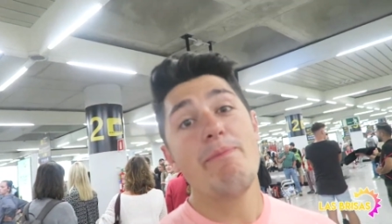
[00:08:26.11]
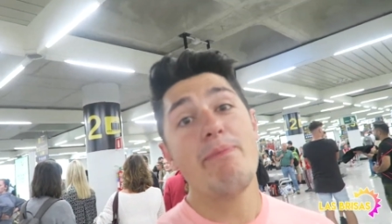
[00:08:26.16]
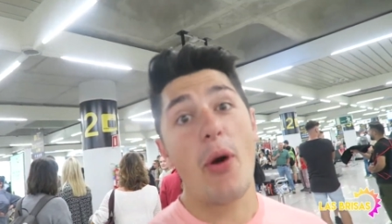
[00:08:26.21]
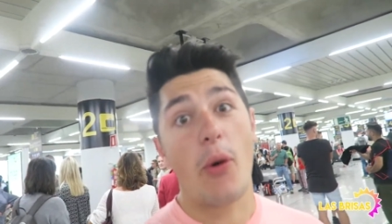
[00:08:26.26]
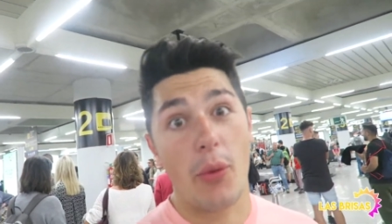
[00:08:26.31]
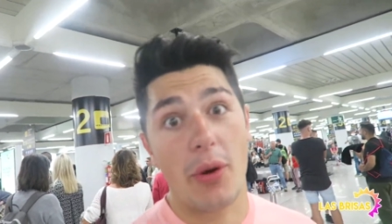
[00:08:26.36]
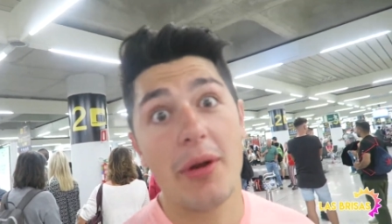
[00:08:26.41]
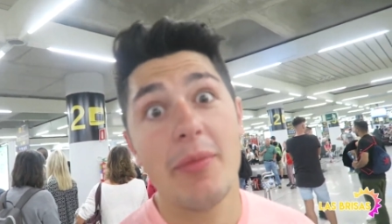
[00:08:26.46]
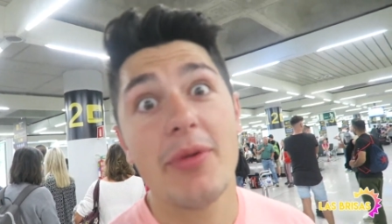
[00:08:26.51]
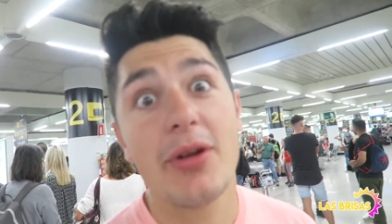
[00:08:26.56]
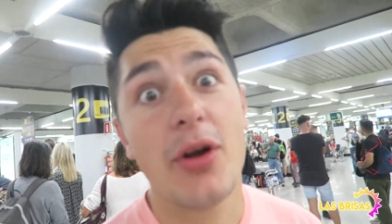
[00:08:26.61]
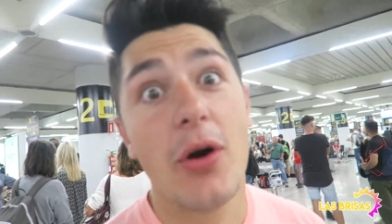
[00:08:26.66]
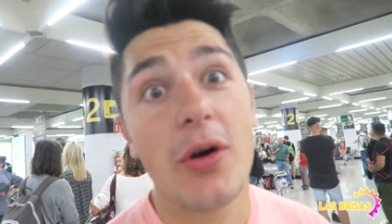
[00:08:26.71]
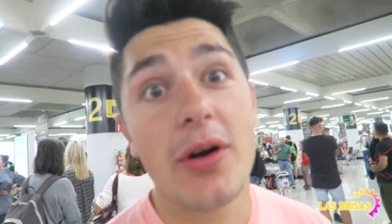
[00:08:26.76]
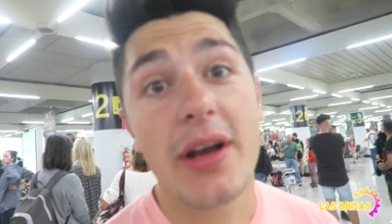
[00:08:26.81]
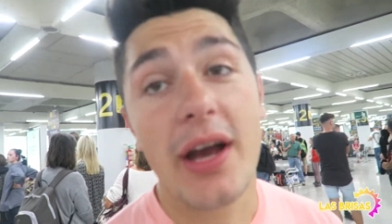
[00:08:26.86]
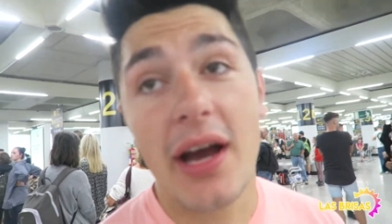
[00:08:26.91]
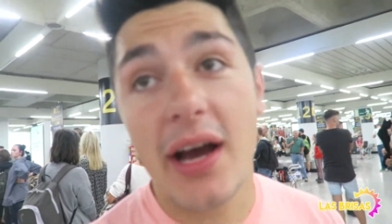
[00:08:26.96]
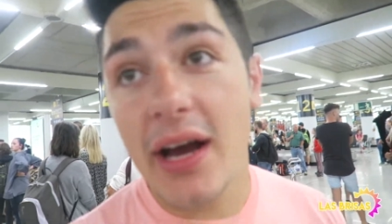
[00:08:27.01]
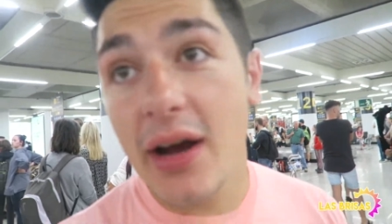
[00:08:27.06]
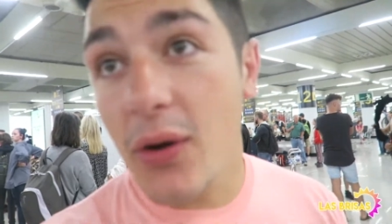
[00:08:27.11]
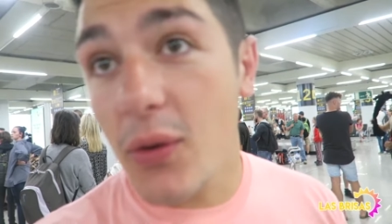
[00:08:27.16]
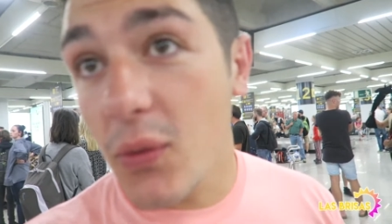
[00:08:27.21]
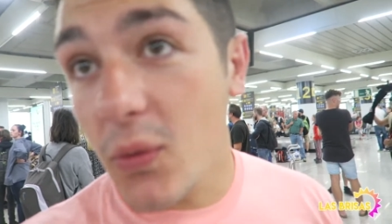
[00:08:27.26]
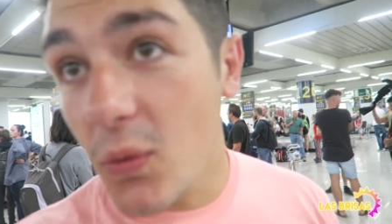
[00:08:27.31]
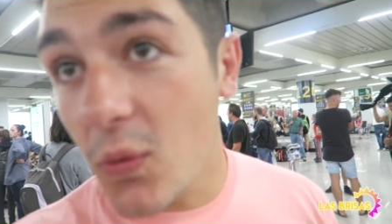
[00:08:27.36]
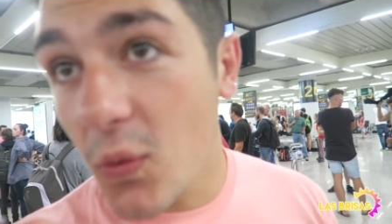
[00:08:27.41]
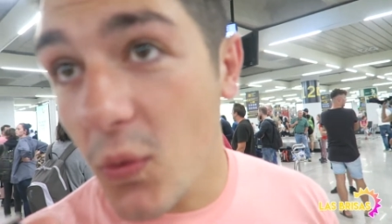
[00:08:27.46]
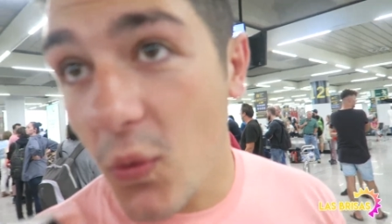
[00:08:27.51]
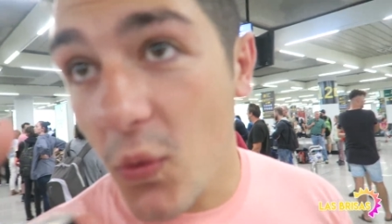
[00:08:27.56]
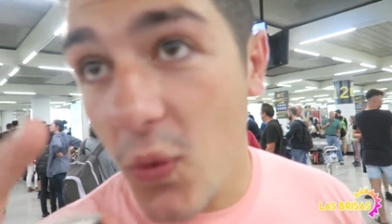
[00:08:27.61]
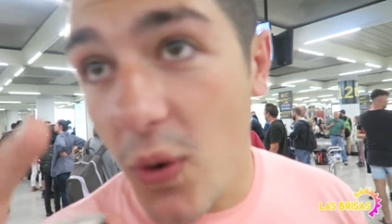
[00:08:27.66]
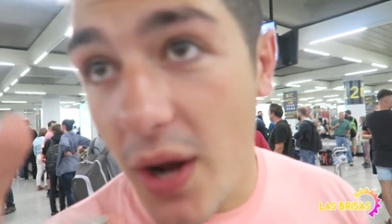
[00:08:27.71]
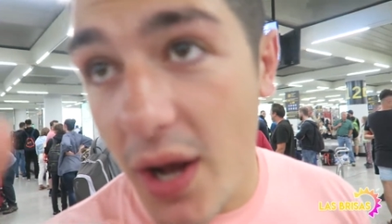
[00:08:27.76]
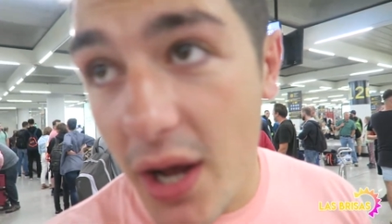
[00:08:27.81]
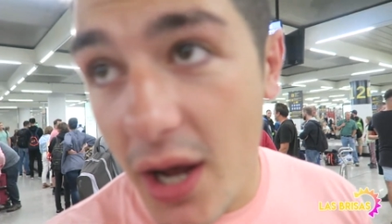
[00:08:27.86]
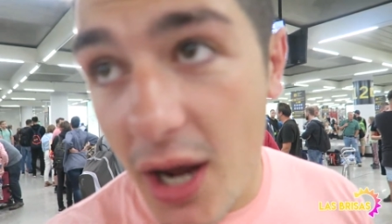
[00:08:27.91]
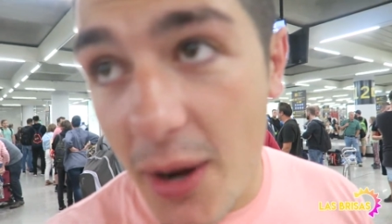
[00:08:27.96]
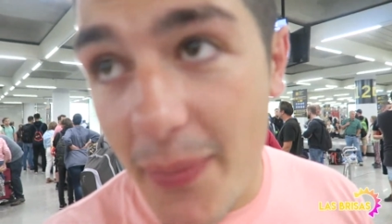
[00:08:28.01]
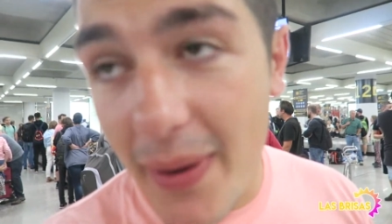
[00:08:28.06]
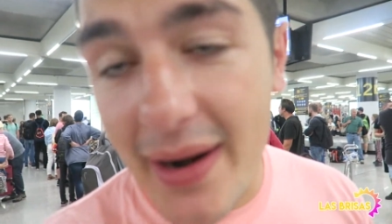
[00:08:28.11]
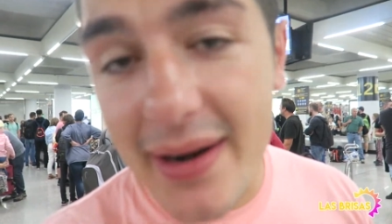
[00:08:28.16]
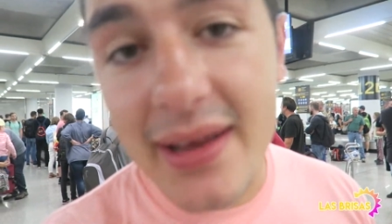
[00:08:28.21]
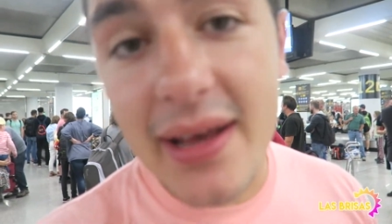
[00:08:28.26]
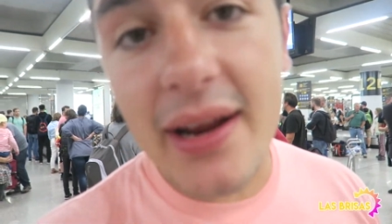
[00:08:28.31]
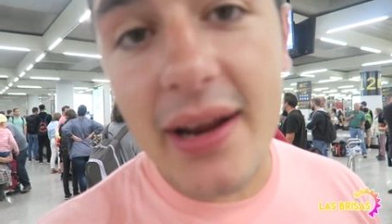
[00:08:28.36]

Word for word: But we're in Mallorca. We're about to